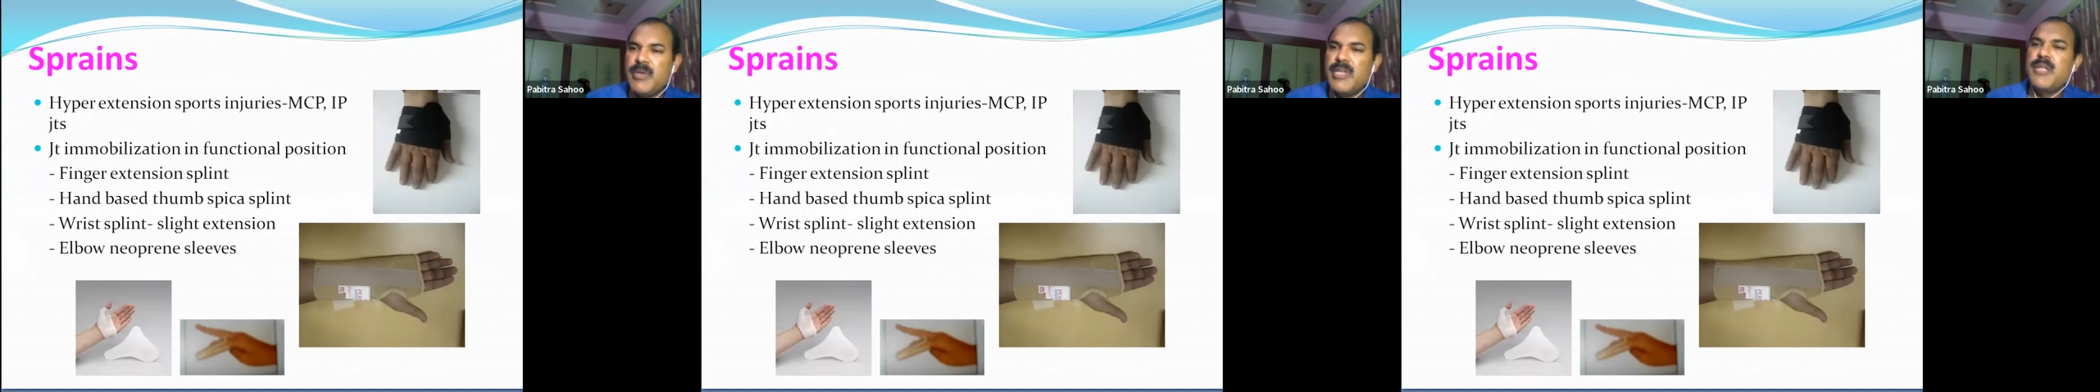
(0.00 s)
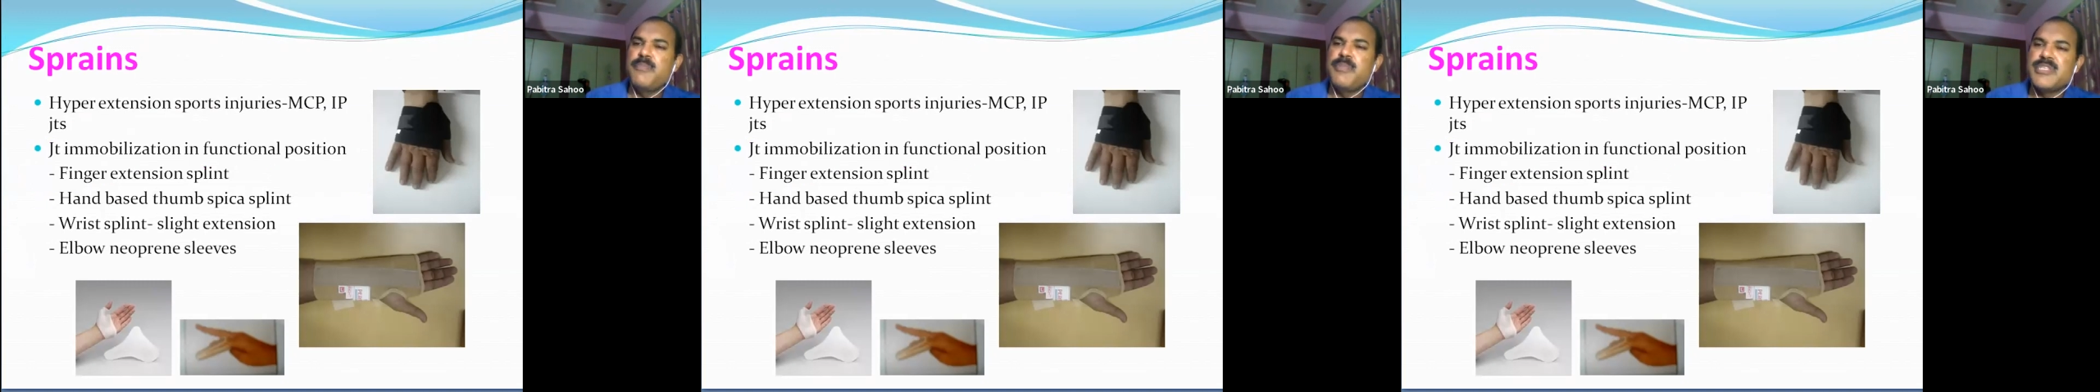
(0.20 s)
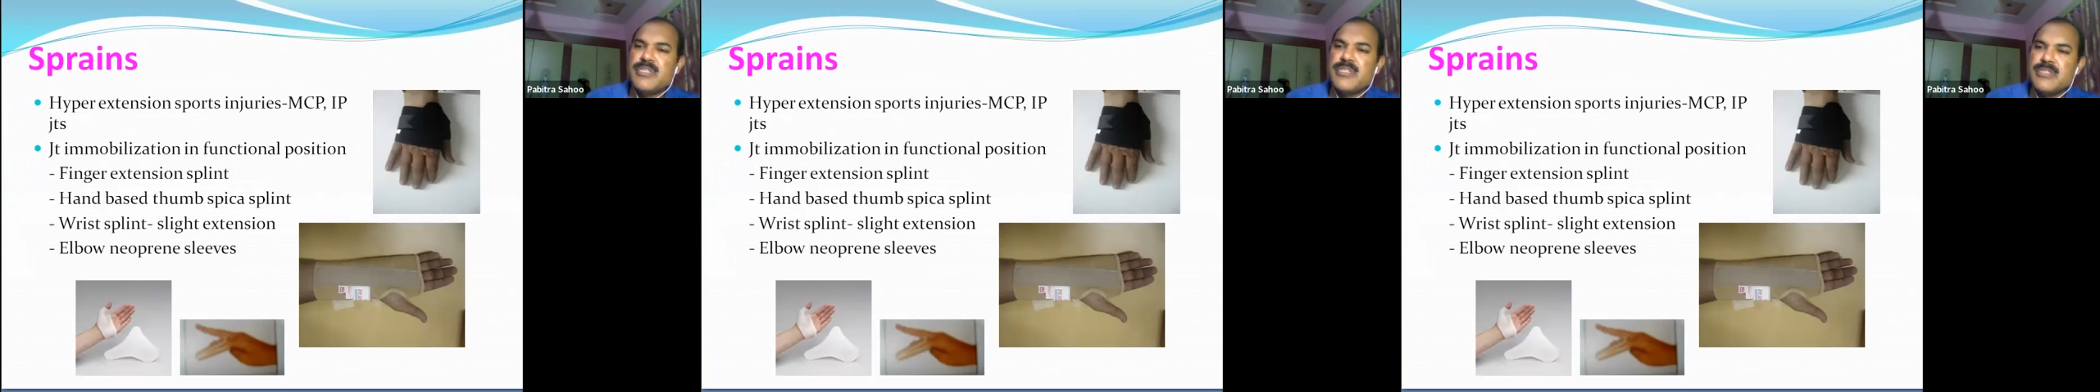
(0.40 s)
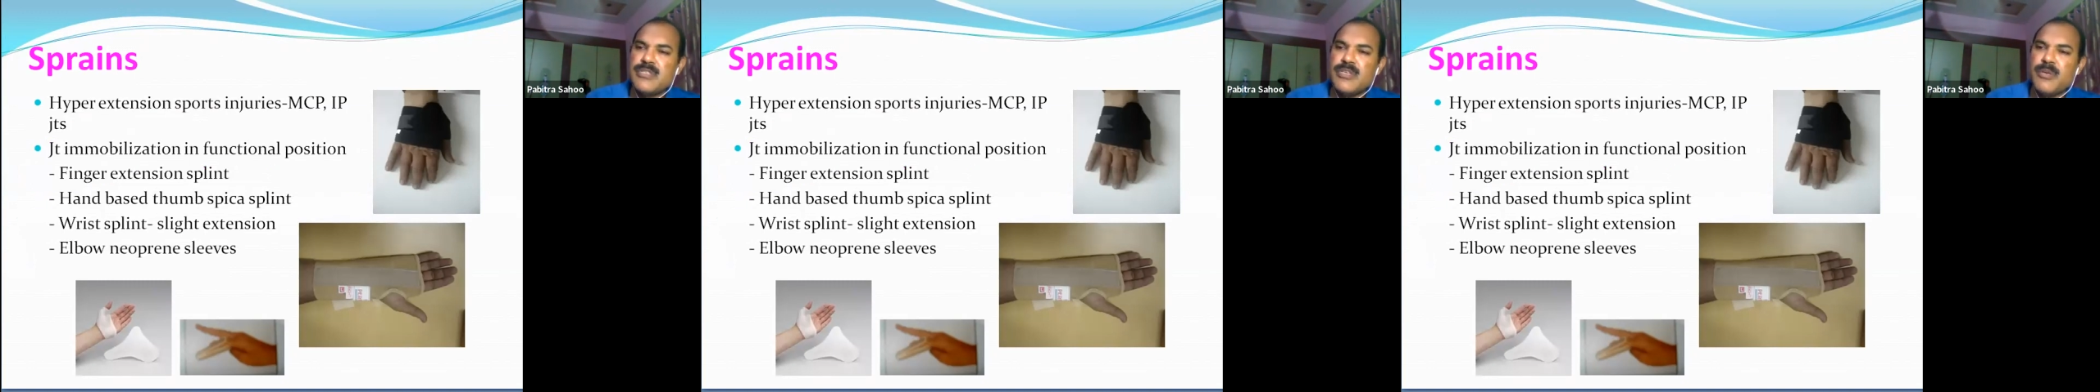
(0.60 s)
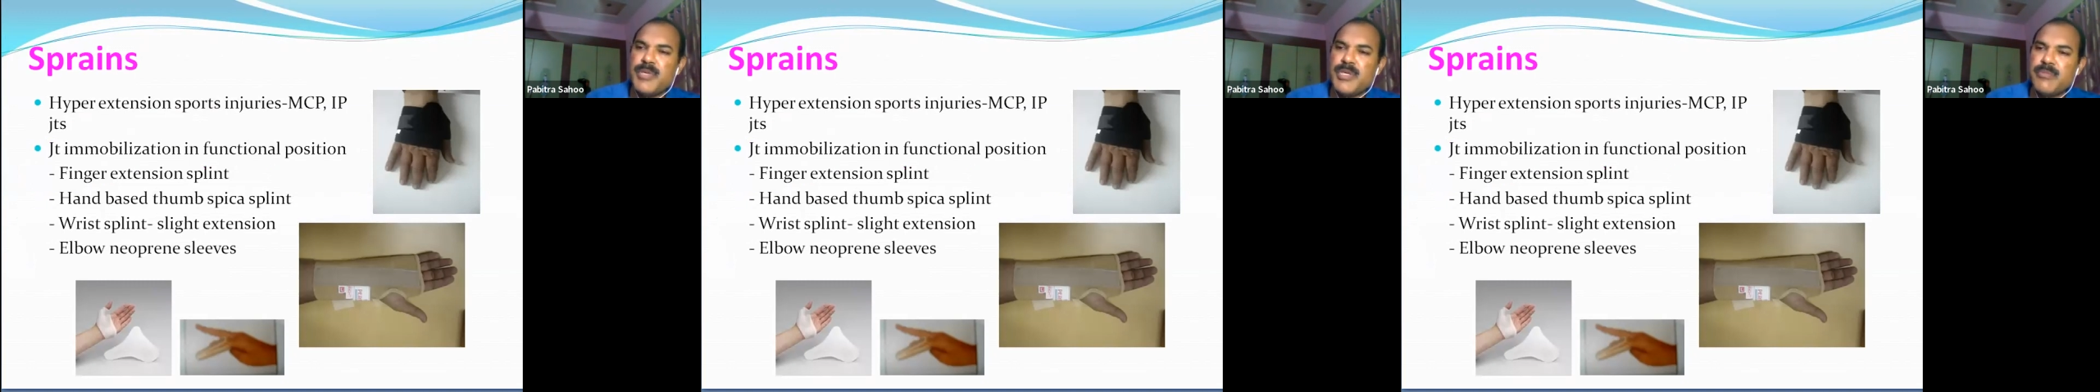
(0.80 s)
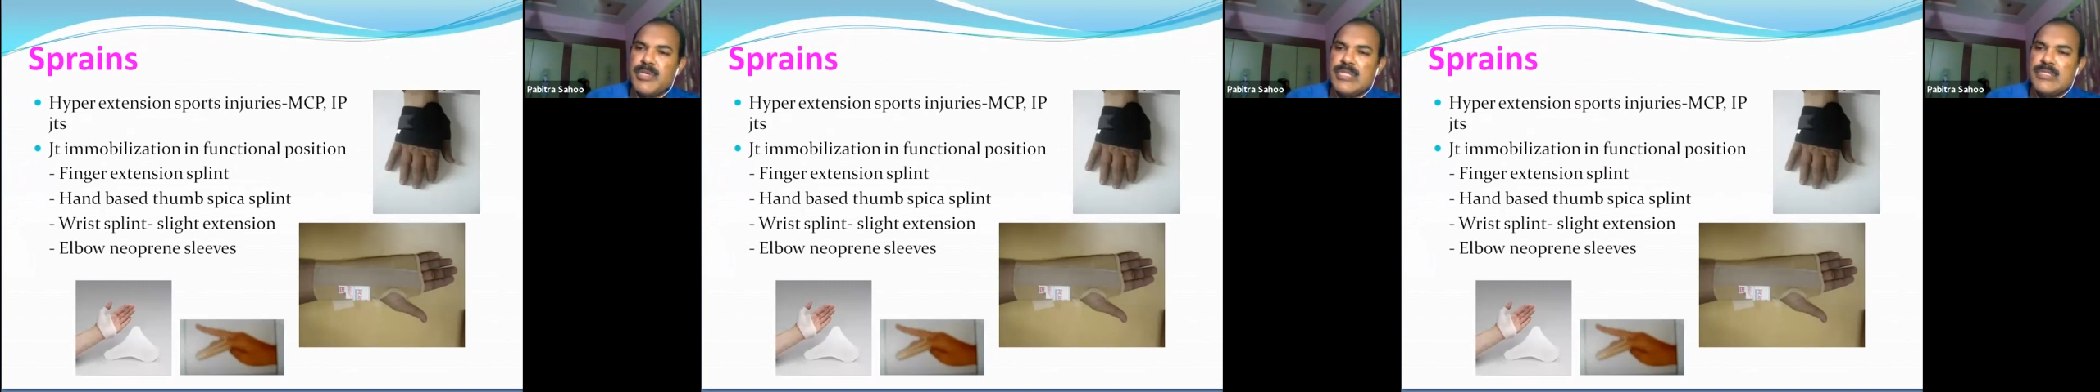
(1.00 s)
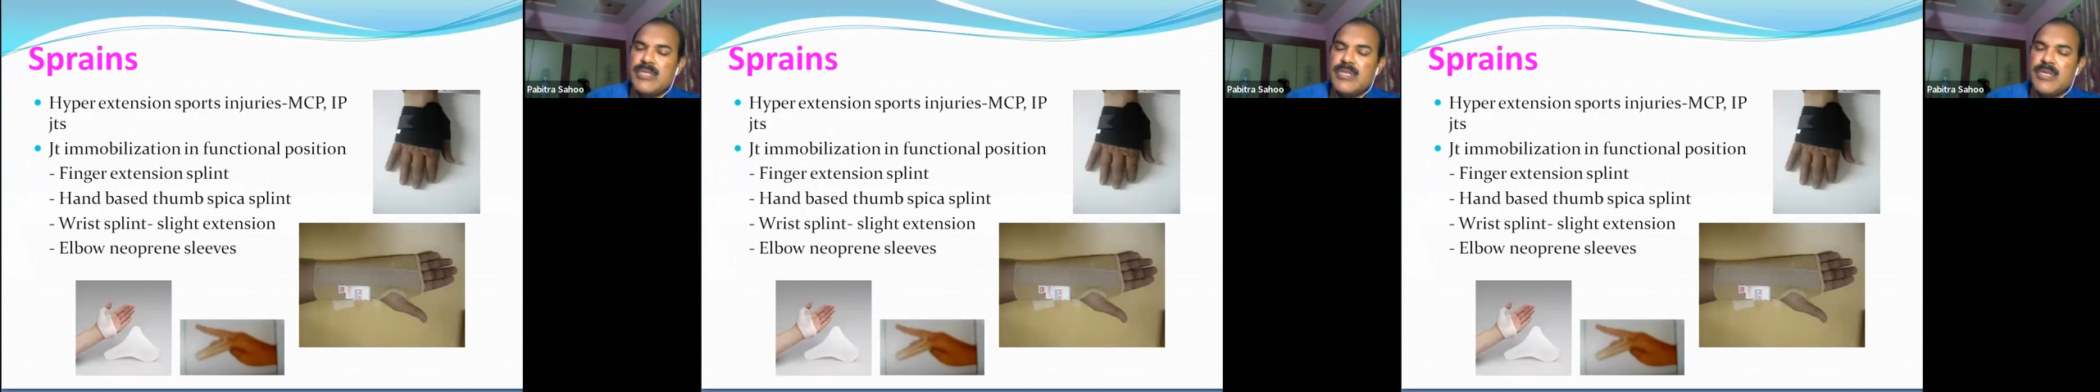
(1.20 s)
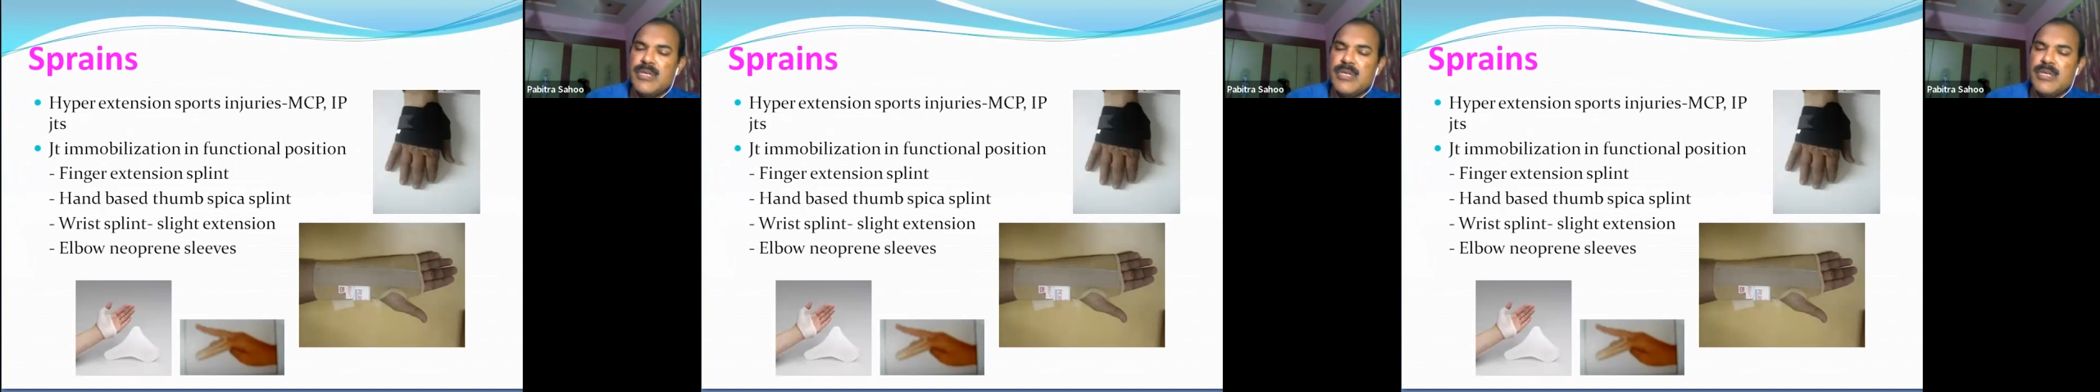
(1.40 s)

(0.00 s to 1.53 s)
many patients coming with